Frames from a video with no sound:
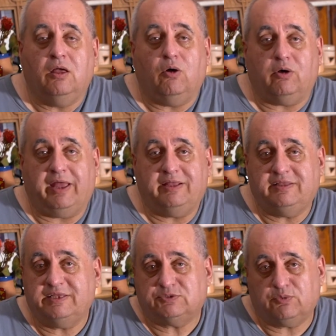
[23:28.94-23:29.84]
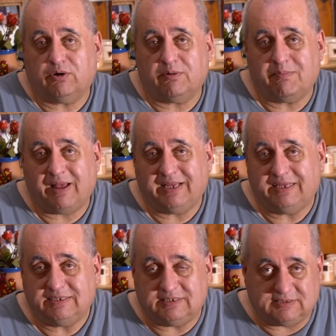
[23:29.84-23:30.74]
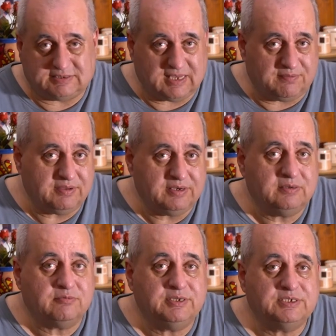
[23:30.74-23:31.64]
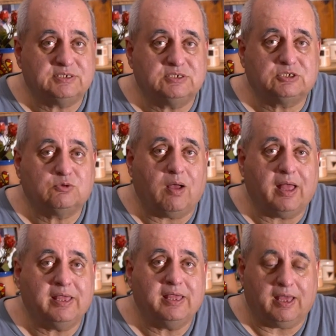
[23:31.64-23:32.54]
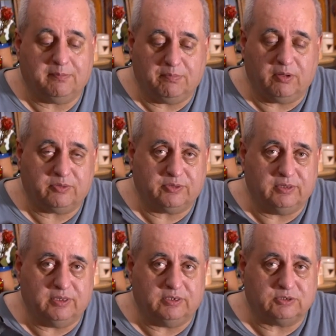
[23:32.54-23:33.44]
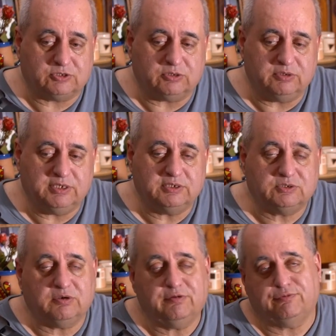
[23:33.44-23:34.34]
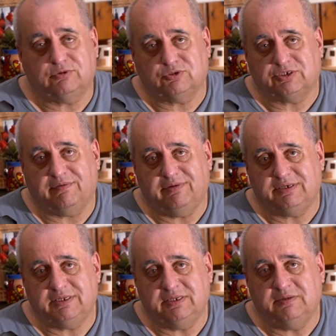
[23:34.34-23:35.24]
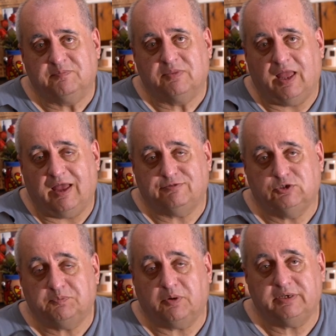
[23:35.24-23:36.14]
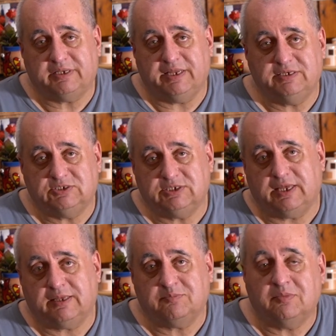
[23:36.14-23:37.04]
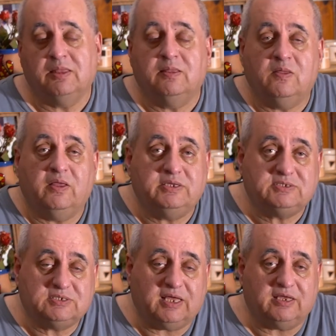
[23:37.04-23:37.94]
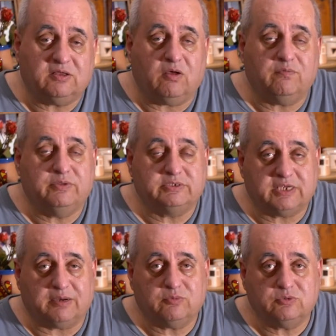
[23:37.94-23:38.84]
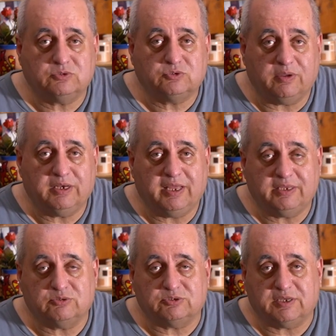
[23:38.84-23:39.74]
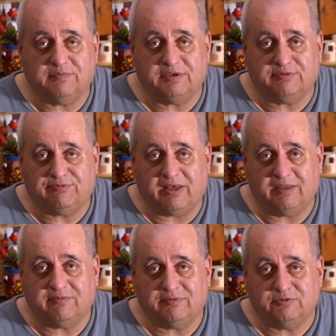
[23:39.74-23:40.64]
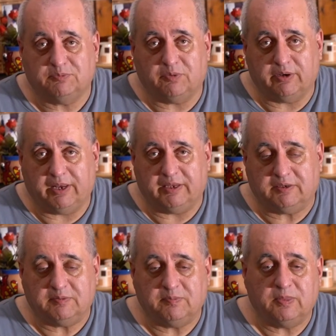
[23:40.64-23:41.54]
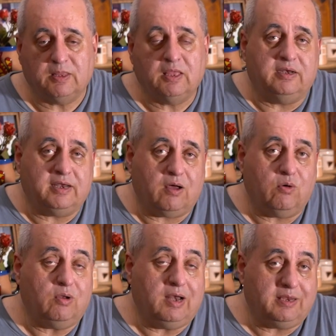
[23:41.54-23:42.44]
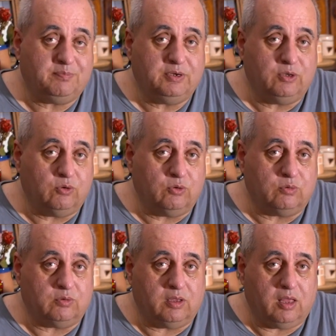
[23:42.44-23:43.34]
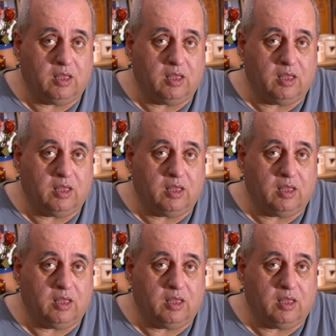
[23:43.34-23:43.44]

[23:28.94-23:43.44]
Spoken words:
Okay, these were my 7 reasons why I bought the Sony 24-70 f2.8 GM instead of the Tamron 28-75 f2.8. Now, let me know